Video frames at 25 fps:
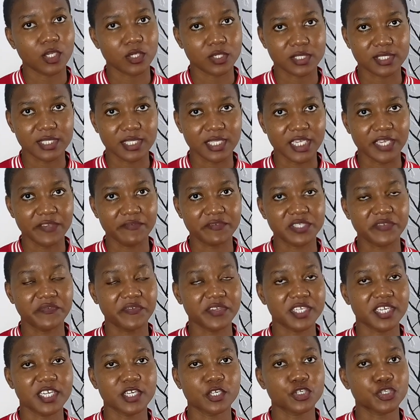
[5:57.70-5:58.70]
long sleeves,
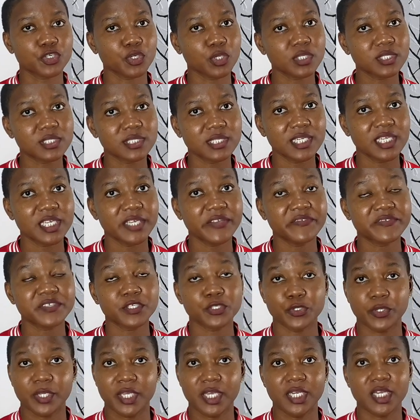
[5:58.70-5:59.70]
fitted short
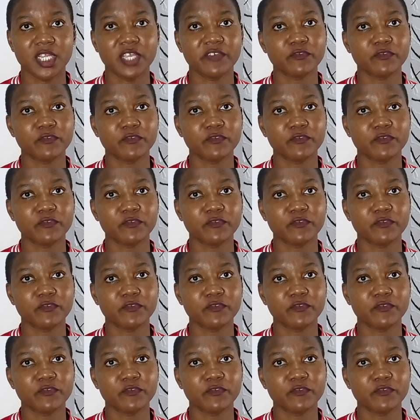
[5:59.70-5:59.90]
sleeves, you can